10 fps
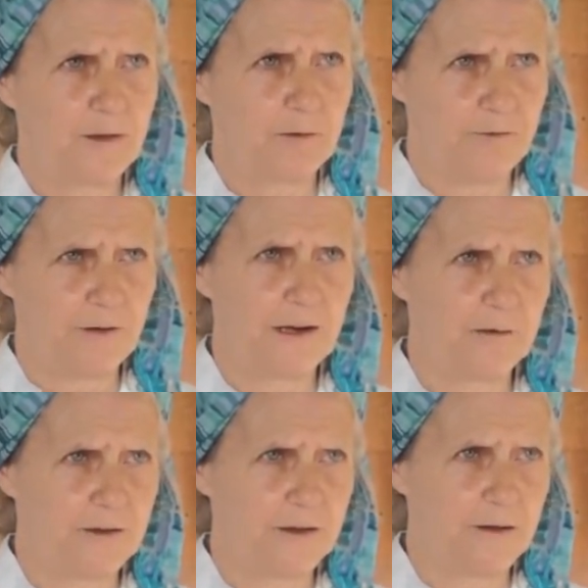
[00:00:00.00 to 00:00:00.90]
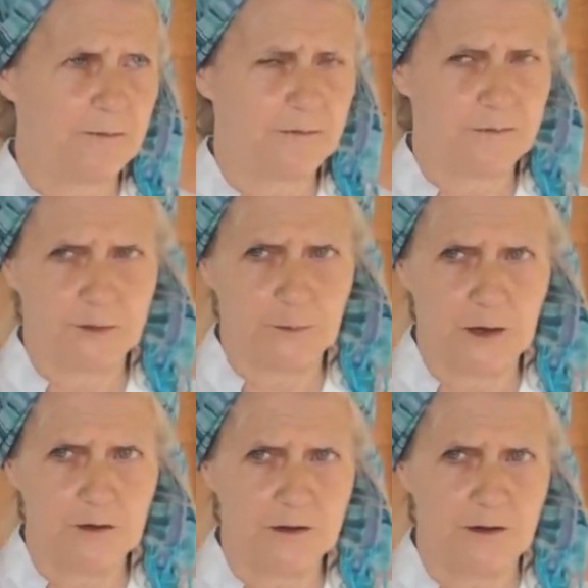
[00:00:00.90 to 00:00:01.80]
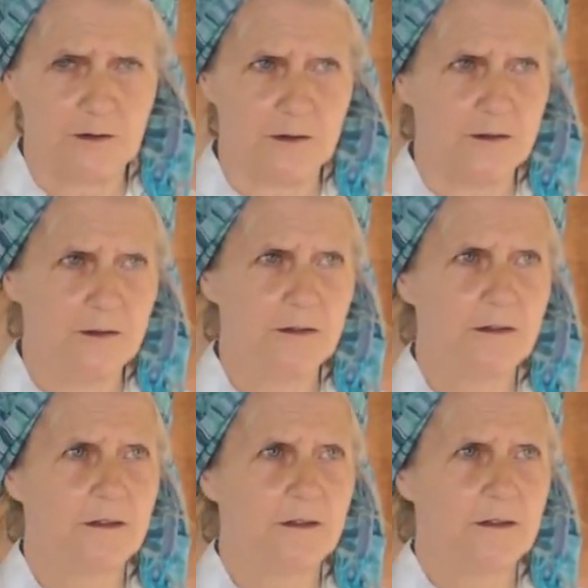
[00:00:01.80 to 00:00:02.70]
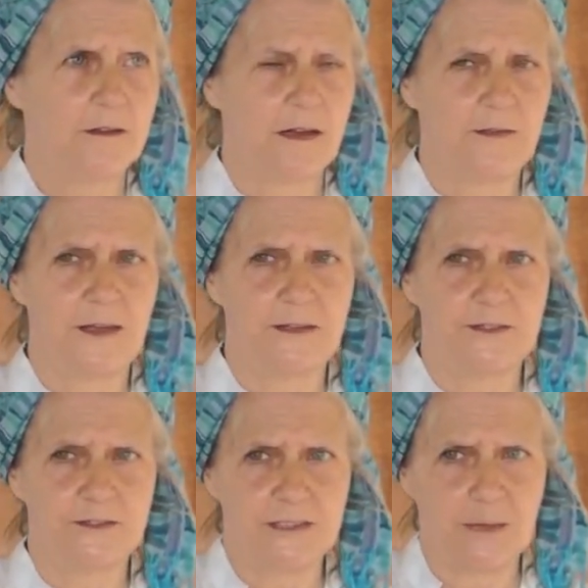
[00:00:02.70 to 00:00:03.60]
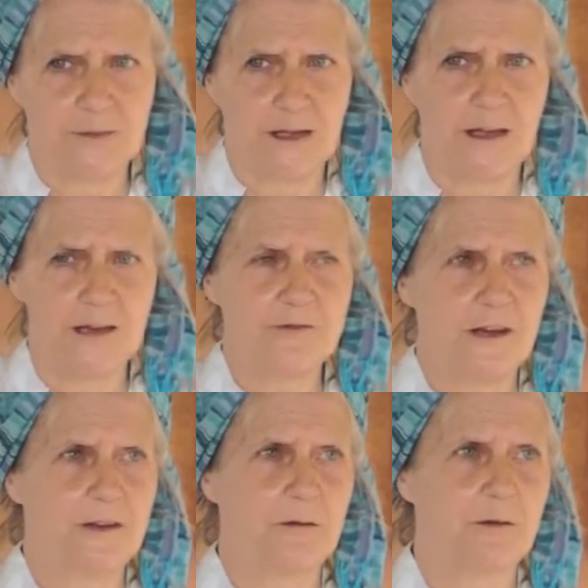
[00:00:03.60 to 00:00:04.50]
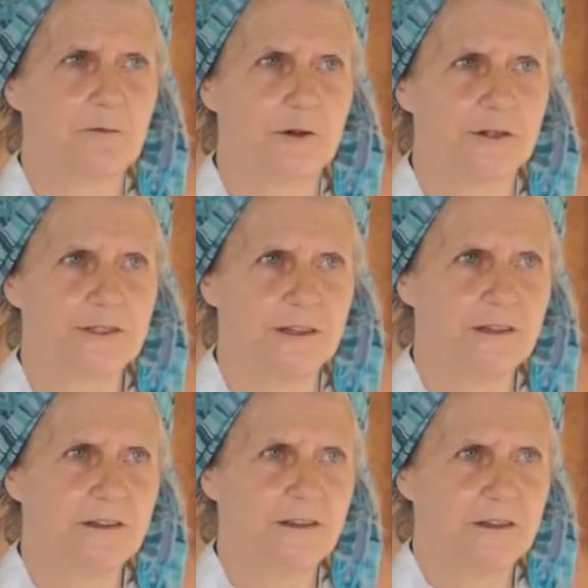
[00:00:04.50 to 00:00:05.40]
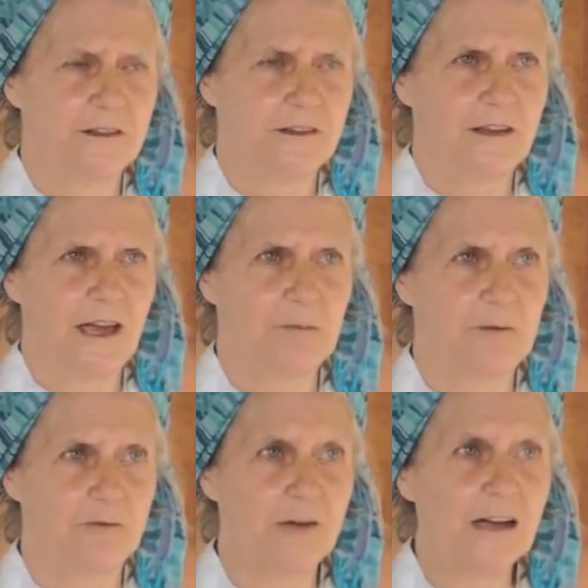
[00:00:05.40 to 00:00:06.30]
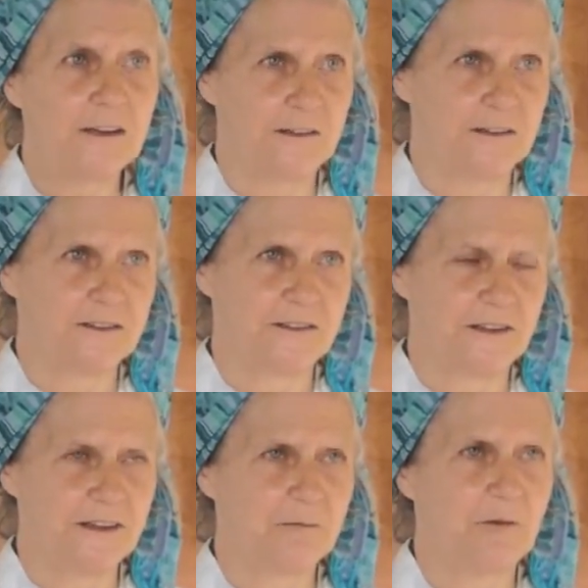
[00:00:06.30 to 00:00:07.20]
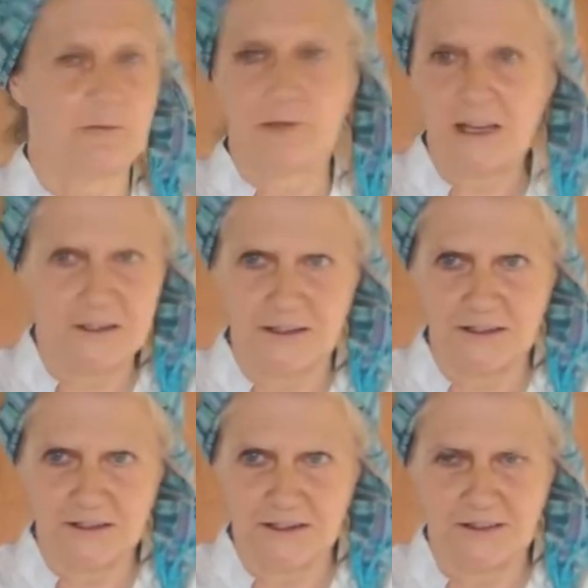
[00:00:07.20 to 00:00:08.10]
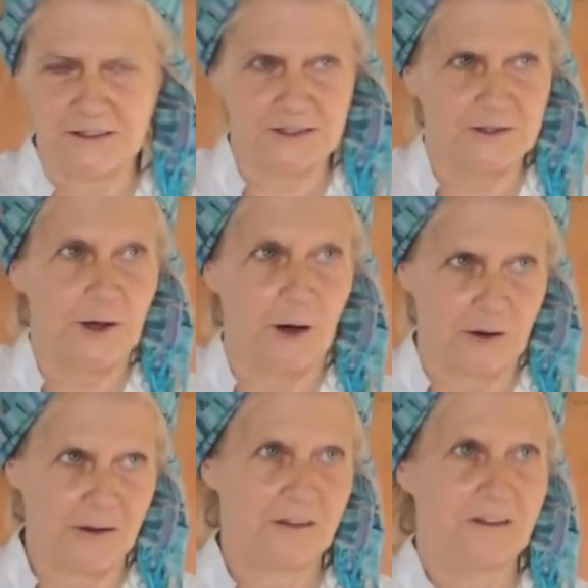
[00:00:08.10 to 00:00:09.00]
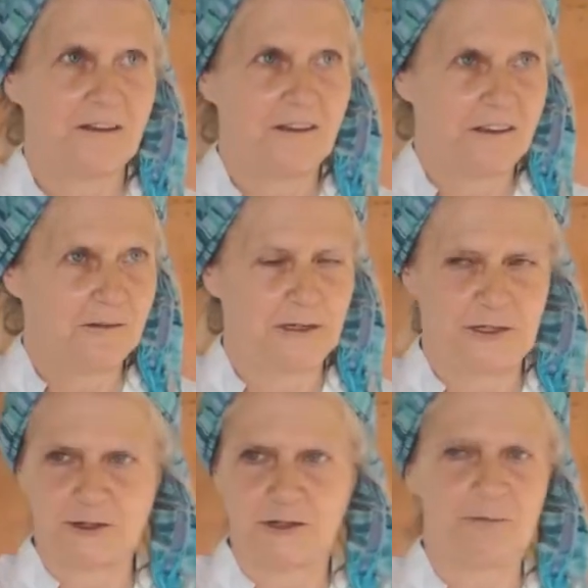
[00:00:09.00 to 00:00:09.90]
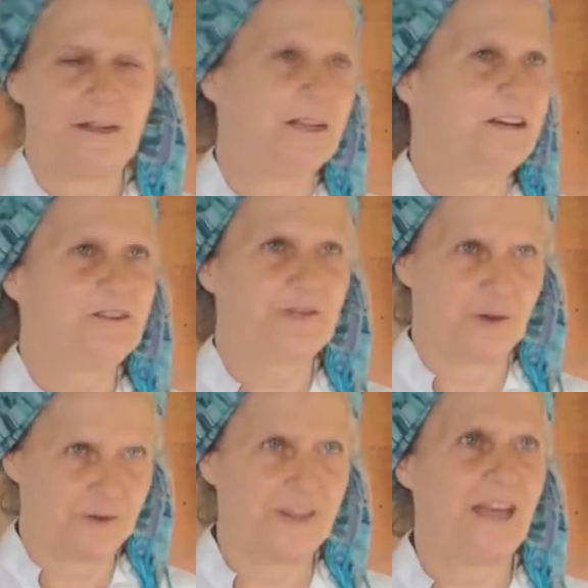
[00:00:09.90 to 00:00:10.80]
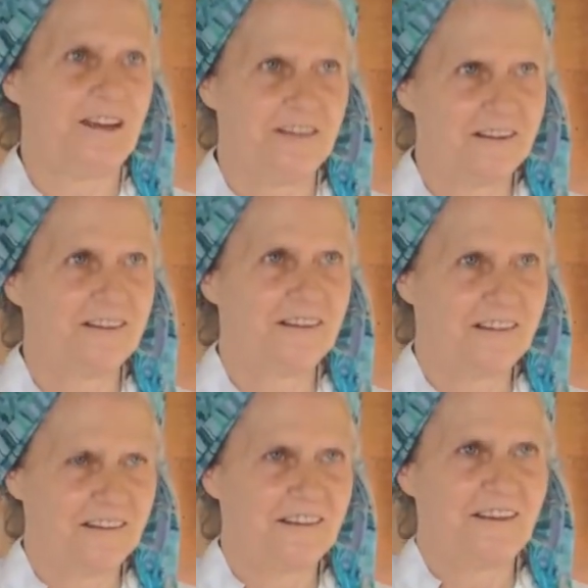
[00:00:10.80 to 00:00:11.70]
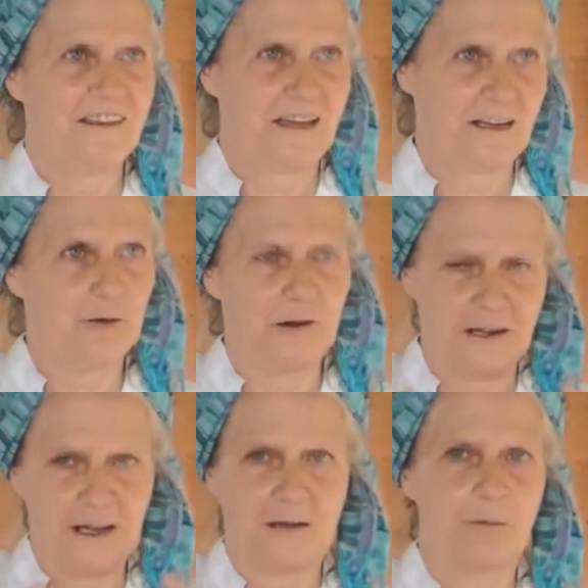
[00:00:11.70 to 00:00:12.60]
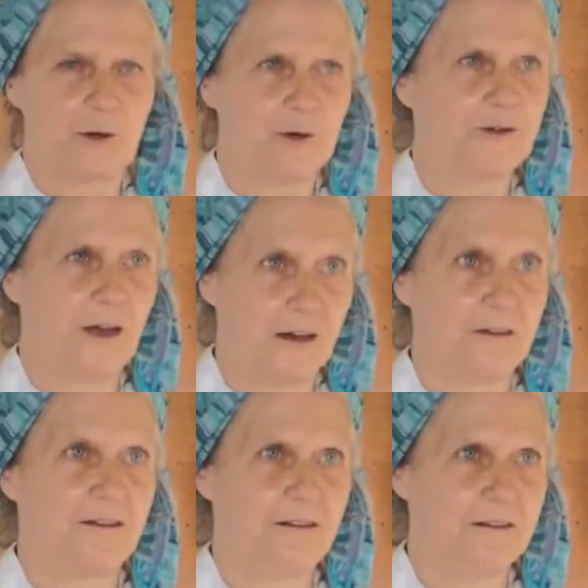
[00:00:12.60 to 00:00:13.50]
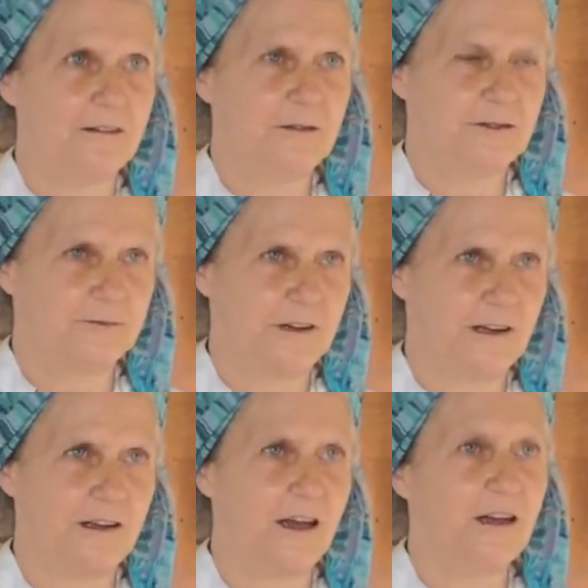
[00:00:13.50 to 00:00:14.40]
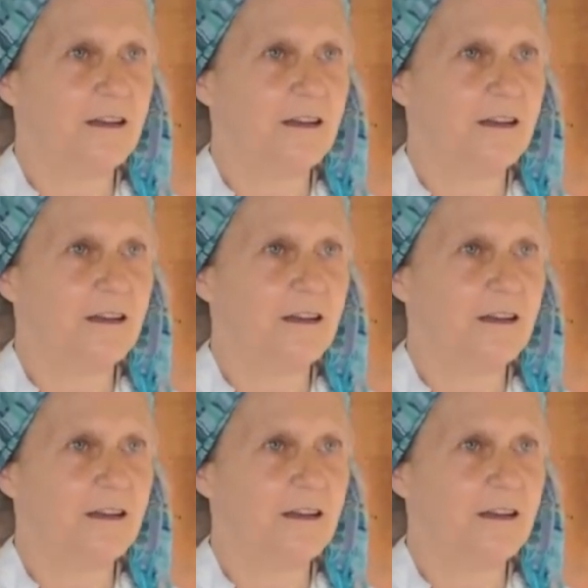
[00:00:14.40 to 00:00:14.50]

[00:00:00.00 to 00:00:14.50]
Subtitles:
So we fed her with some coconut oil and then just kept her hydrated with water. And miraculously, this dog, which should have been dead and already had a blue tongue, you know, was really